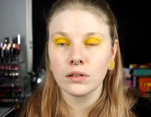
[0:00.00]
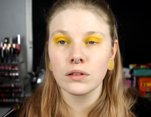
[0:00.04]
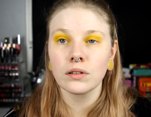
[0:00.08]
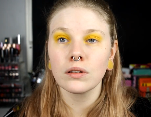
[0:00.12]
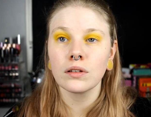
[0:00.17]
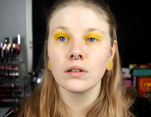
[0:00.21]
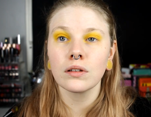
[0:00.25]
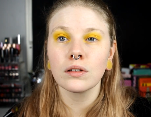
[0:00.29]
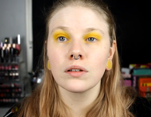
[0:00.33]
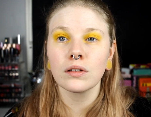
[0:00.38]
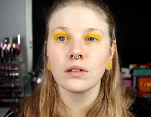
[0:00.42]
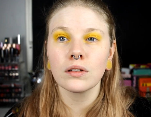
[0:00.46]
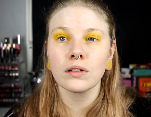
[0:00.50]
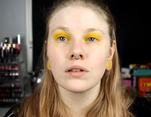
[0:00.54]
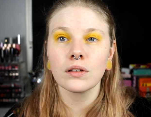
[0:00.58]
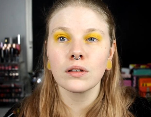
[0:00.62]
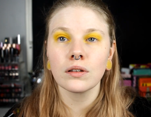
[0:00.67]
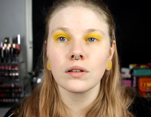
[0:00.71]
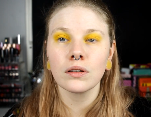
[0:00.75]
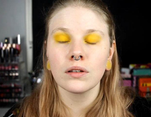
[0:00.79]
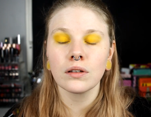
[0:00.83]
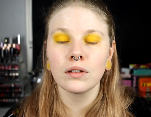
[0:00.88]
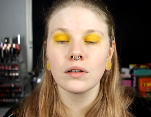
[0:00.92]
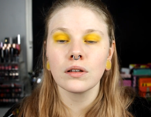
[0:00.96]

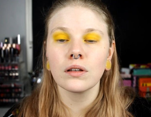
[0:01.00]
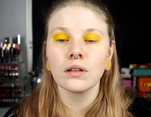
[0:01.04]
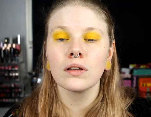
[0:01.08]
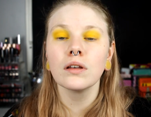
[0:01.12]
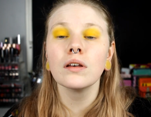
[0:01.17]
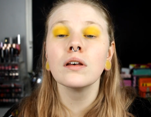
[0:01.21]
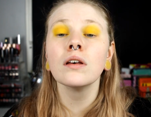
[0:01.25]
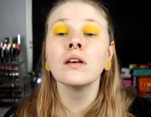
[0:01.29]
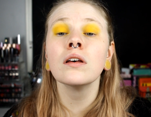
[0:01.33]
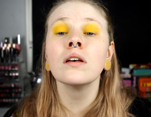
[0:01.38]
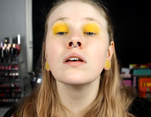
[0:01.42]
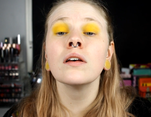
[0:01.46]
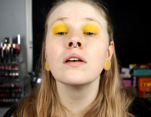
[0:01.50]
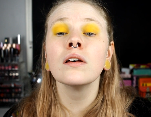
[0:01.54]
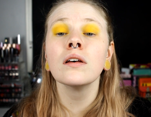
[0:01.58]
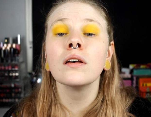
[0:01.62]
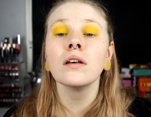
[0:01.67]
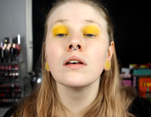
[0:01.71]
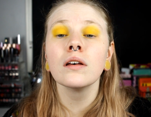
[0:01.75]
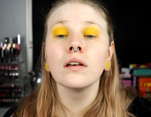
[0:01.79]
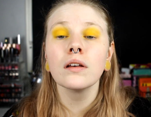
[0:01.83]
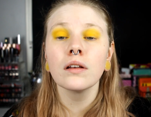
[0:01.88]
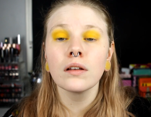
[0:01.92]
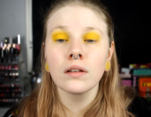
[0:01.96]

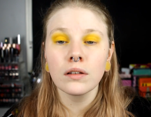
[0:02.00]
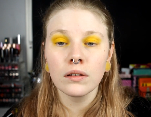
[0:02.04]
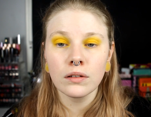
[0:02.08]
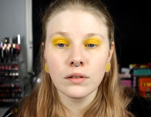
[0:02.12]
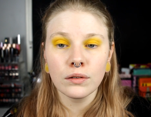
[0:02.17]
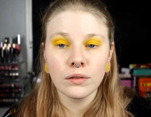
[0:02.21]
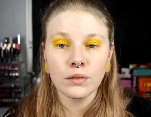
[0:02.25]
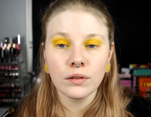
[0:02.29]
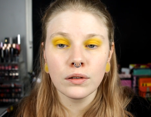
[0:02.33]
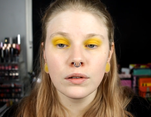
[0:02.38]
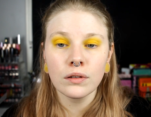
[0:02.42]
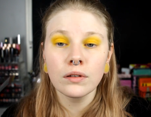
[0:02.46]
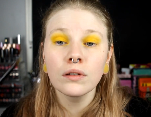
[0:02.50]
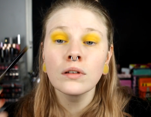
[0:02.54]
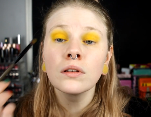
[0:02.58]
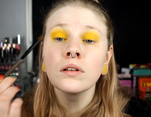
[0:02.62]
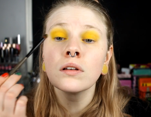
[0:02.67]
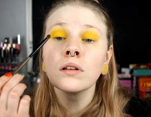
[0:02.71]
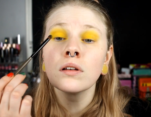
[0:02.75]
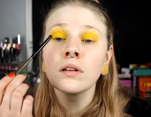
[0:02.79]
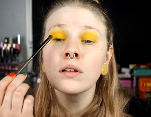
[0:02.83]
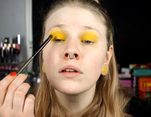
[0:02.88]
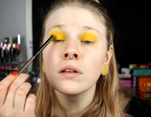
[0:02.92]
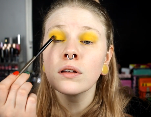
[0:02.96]

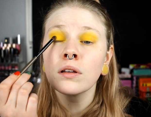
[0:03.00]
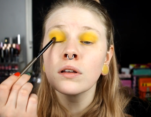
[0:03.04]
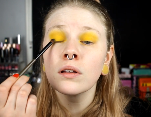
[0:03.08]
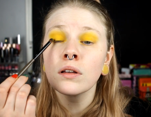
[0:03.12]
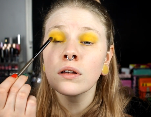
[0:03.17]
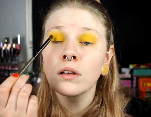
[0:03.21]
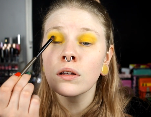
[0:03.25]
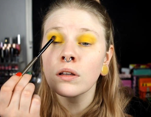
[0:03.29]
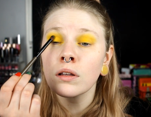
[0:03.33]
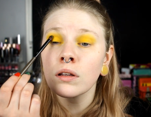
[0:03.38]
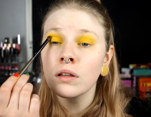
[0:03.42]
No one is speaking in this clip.